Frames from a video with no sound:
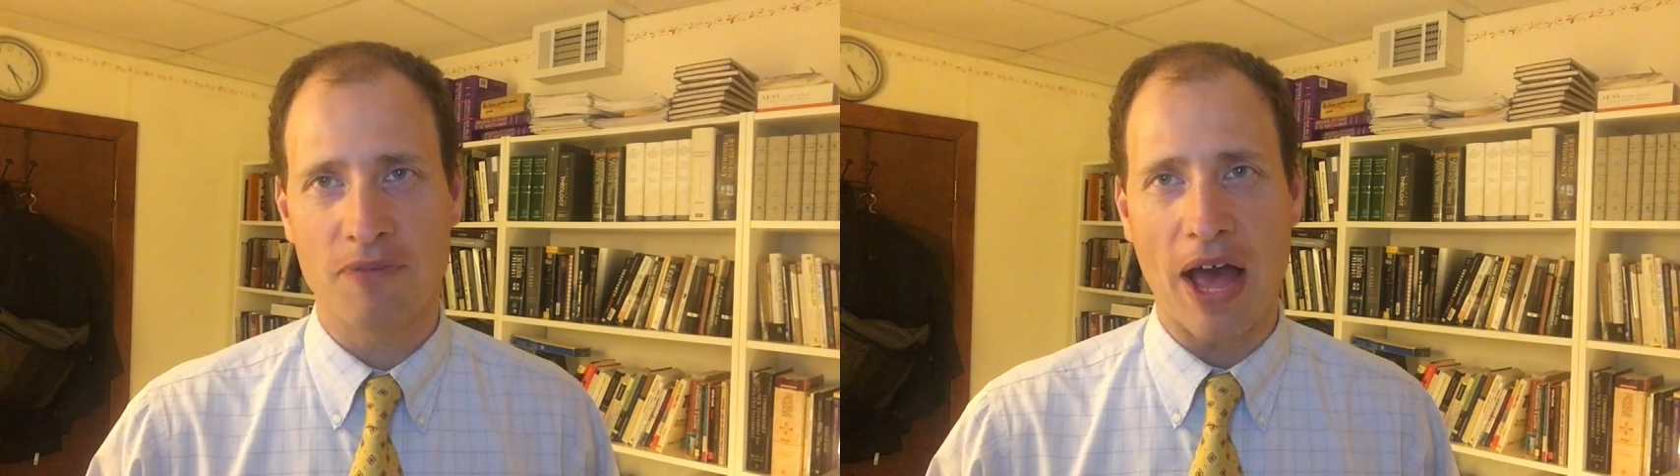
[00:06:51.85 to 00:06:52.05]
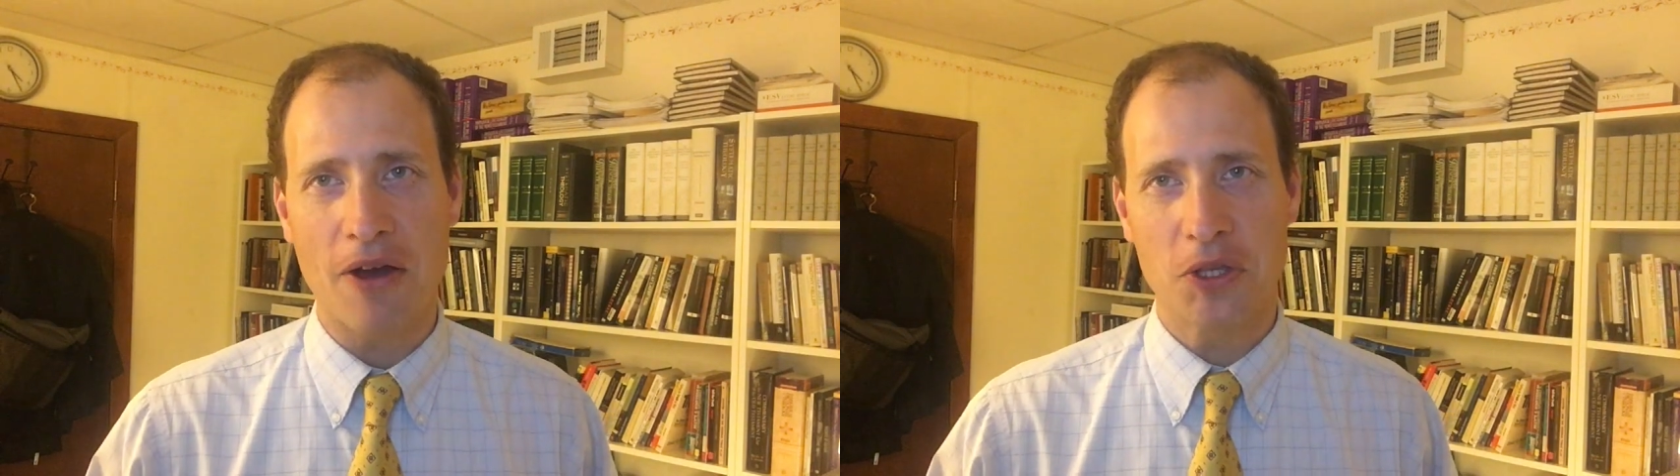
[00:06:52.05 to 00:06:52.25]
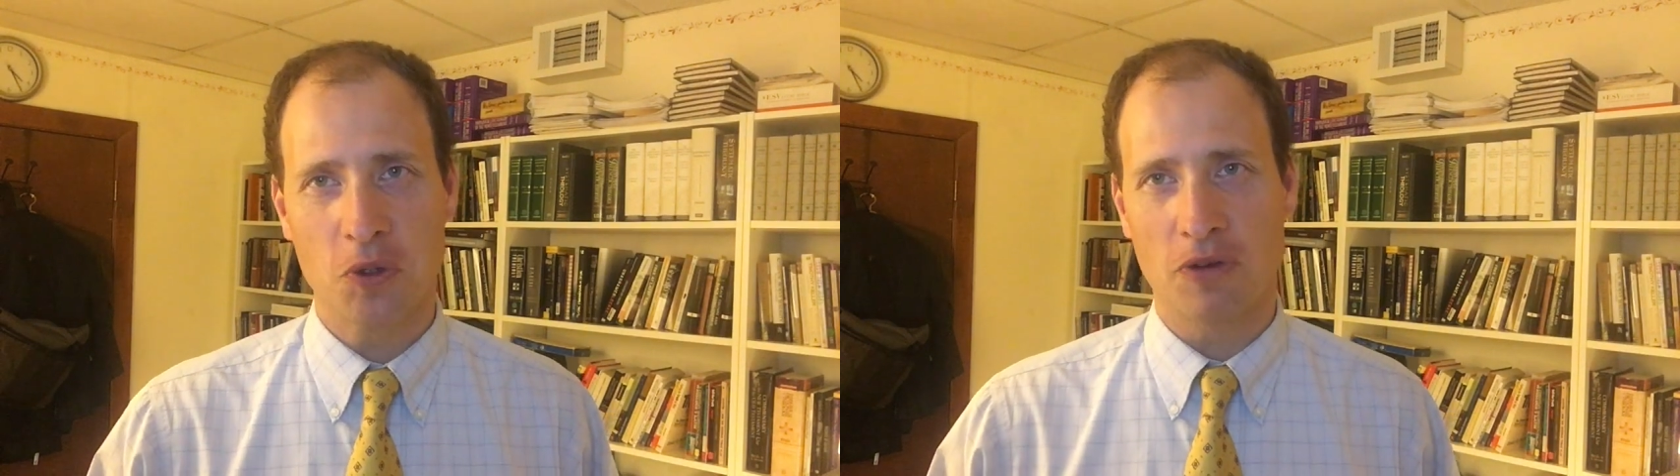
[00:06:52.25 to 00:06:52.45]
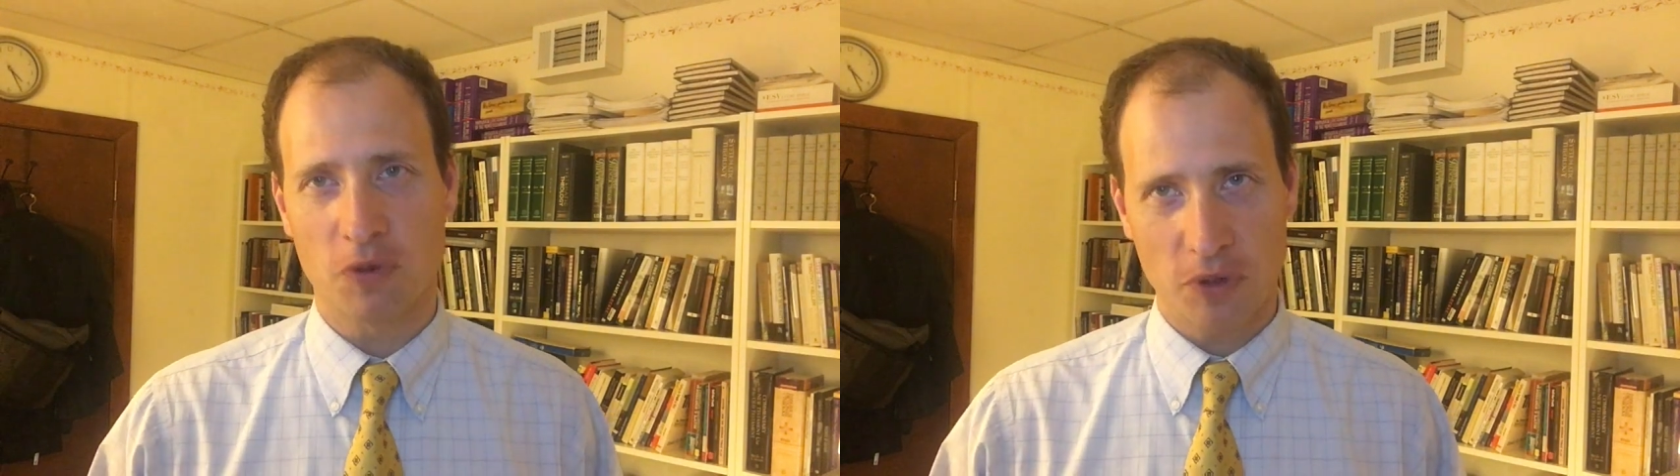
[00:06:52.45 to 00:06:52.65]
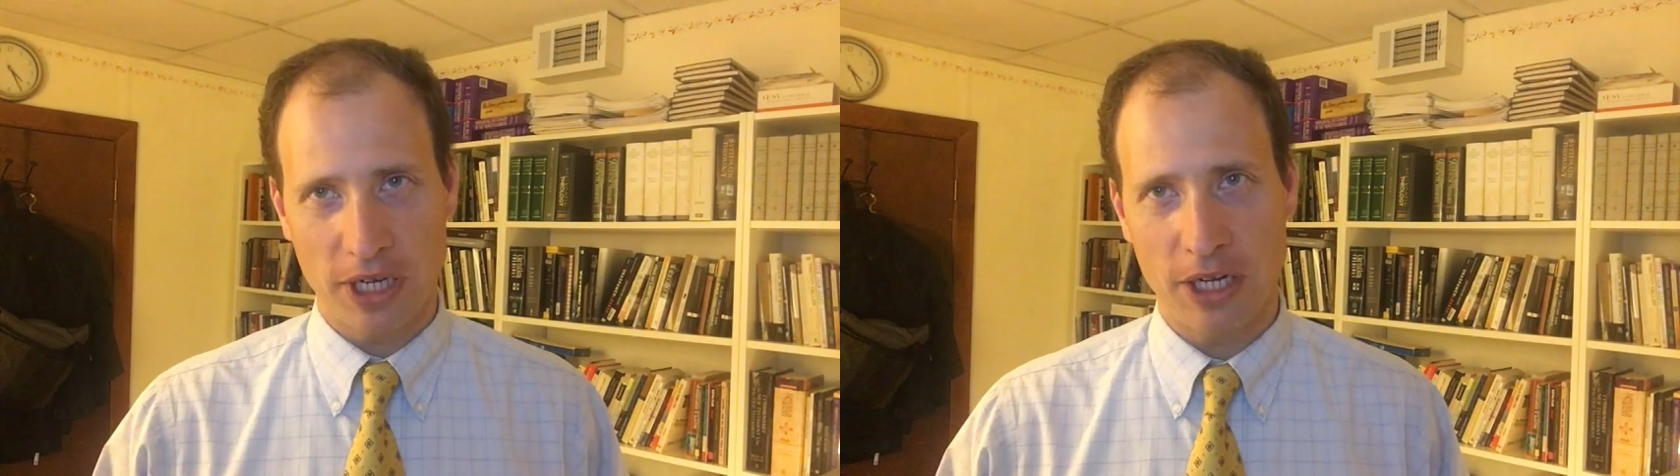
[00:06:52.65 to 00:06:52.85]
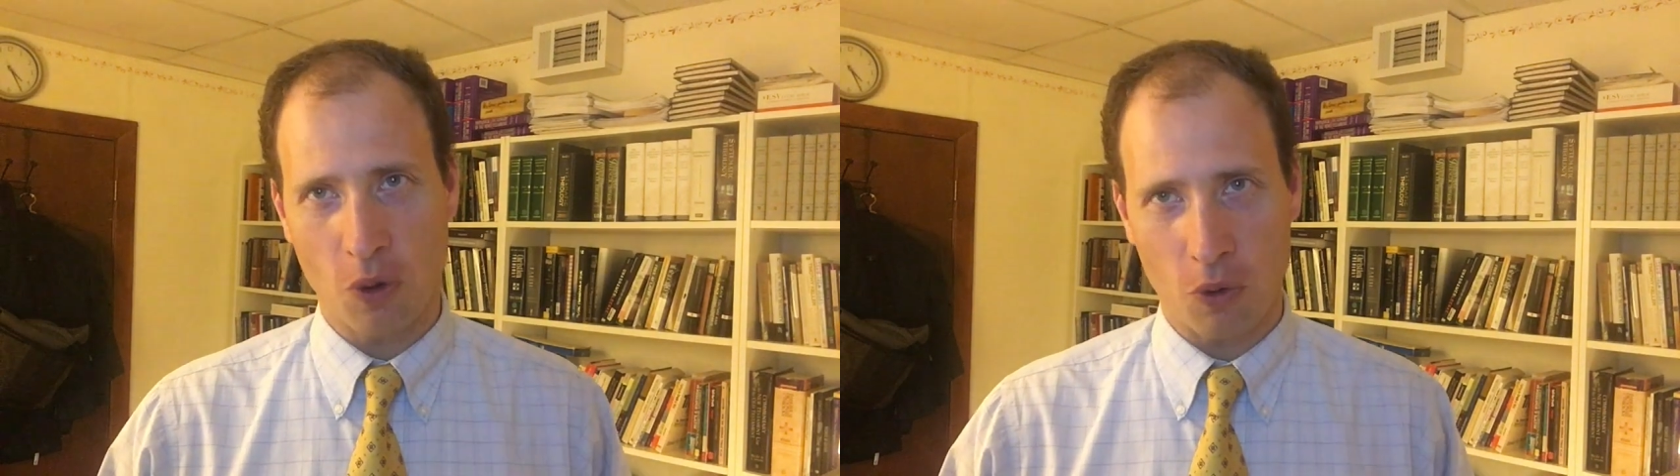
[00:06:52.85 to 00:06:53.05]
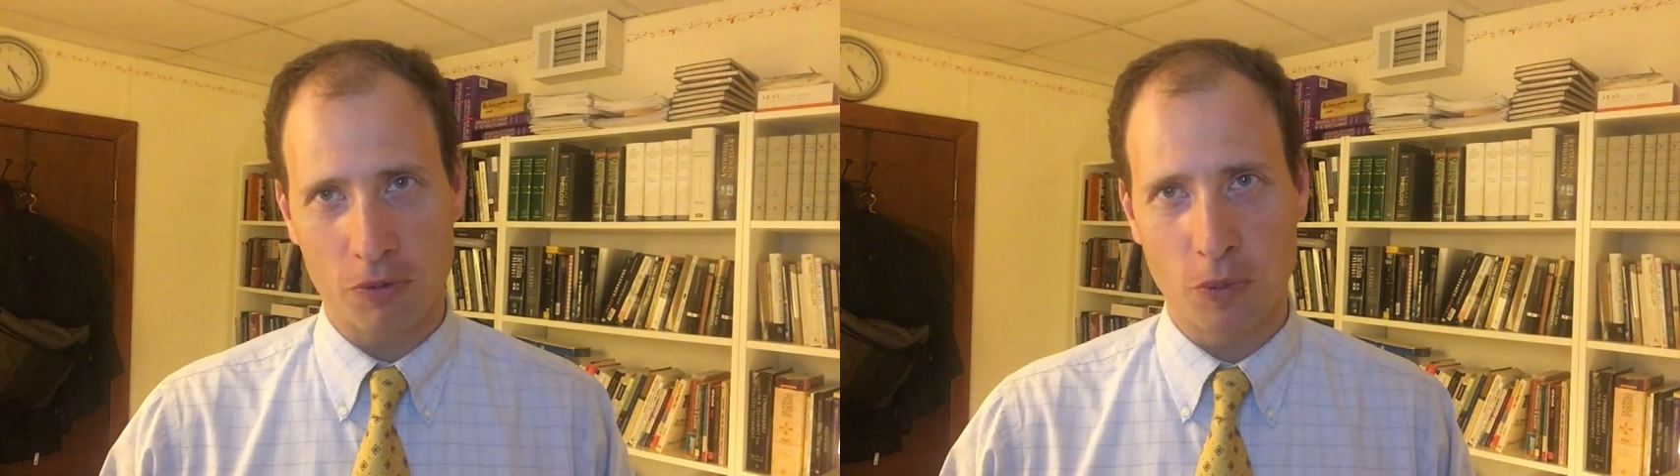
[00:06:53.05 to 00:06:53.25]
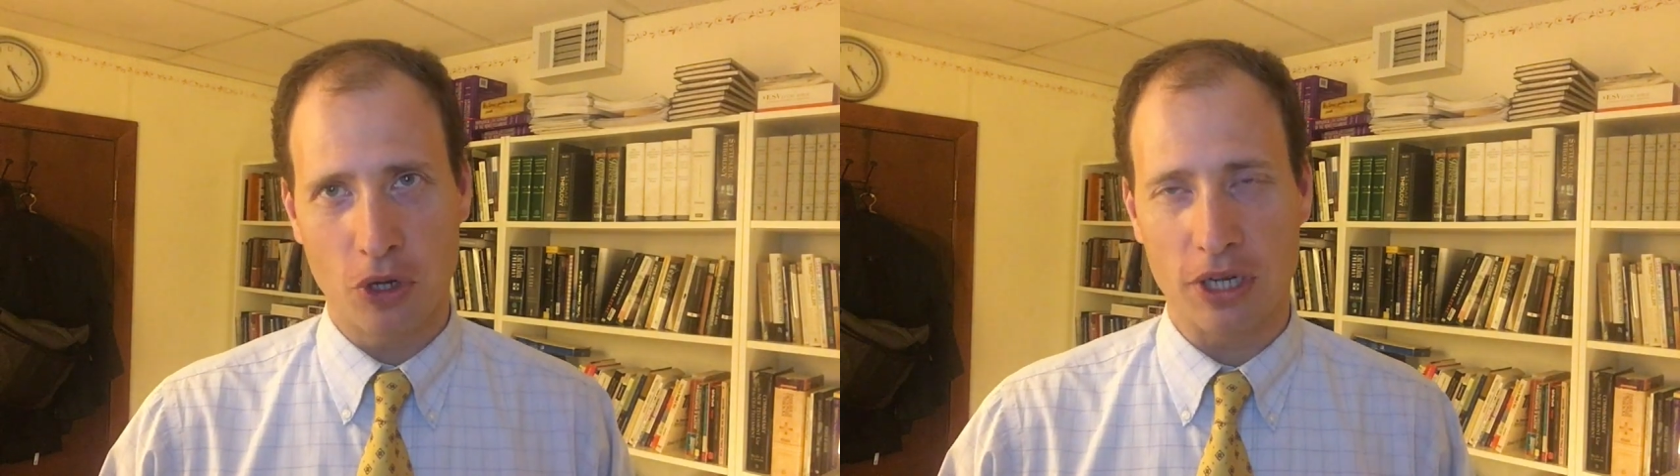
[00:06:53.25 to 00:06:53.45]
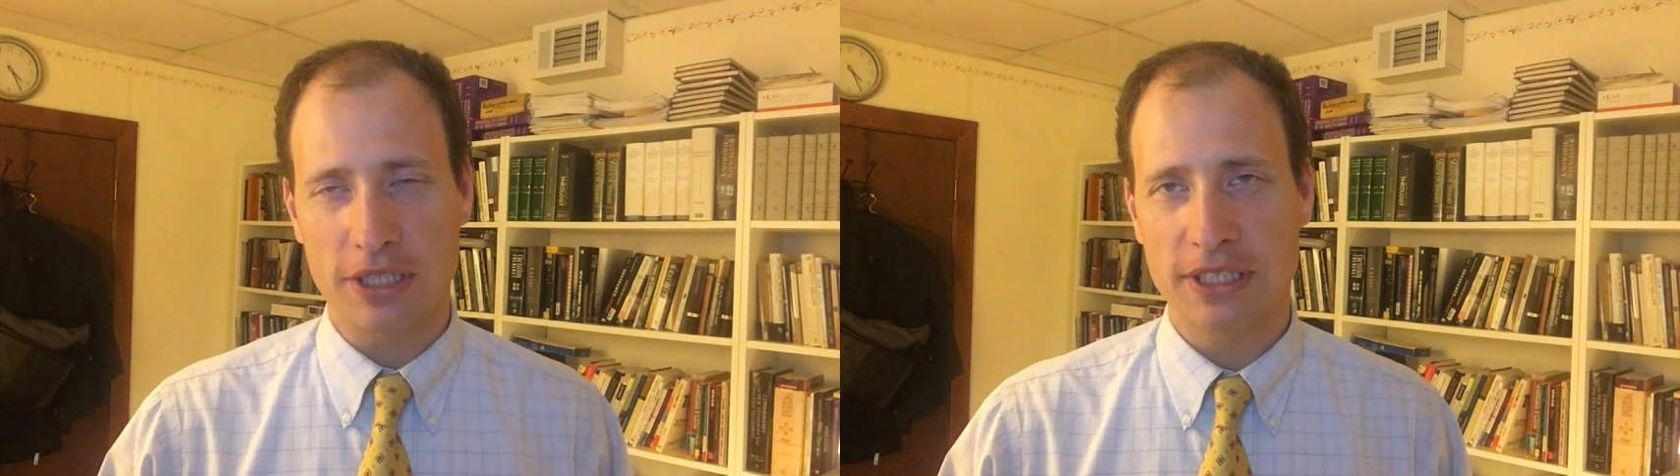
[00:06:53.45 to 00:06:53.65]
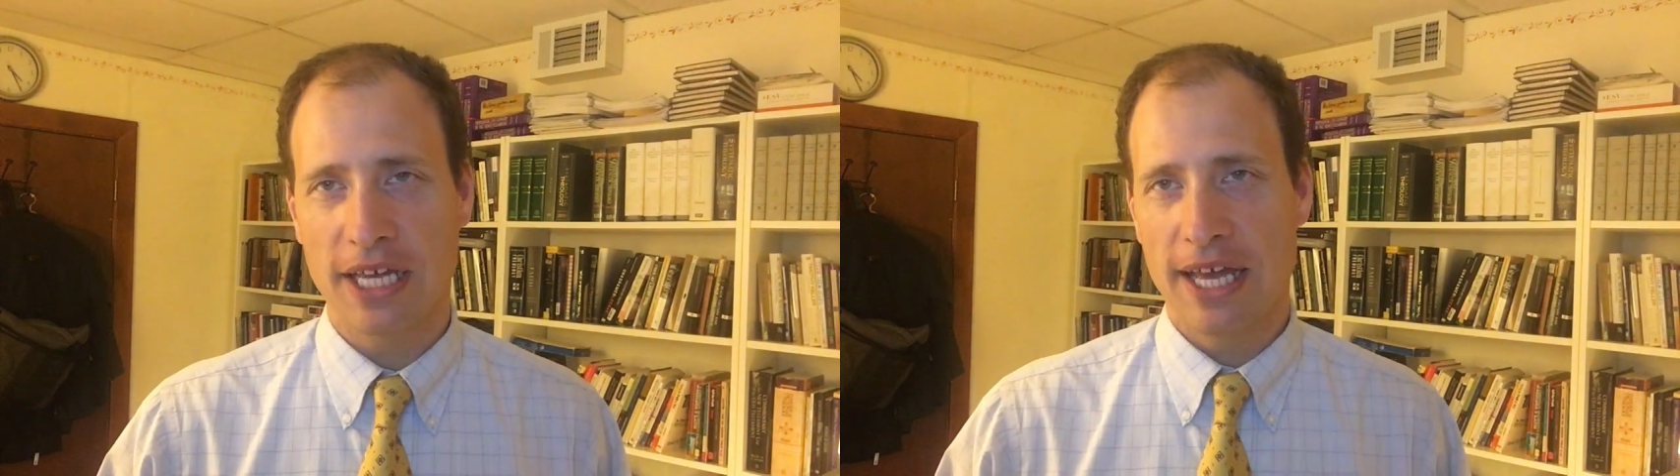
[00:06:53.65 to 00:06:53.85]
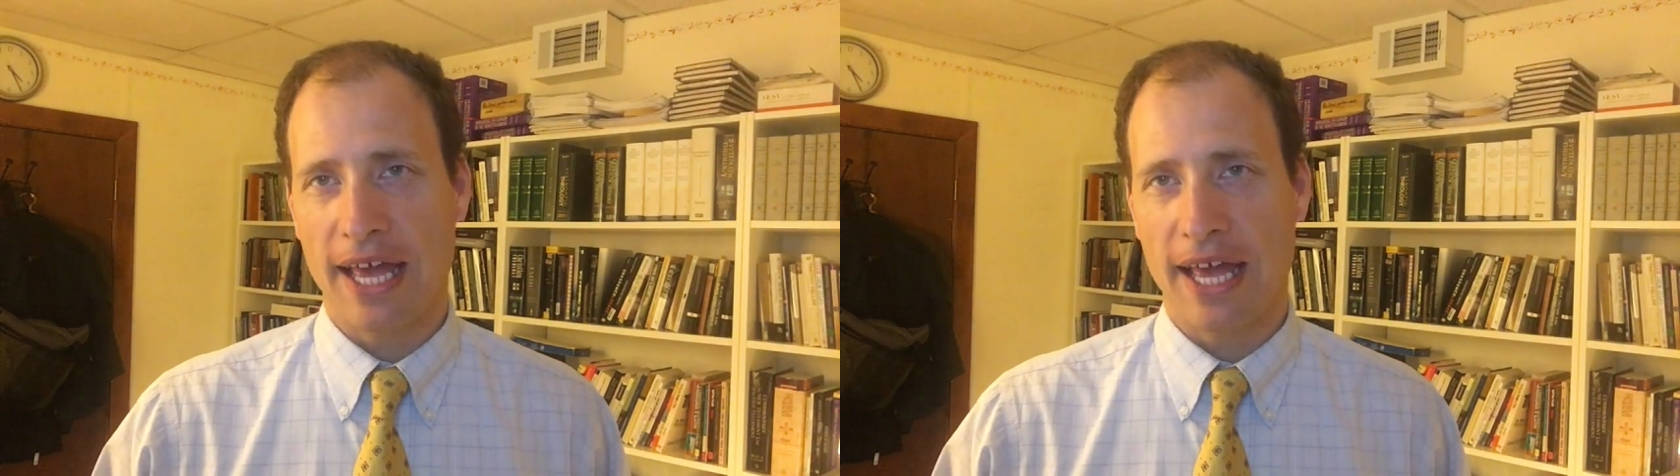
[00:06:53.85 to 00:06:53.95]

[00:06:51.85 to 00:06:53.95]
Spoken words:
value of reading old books.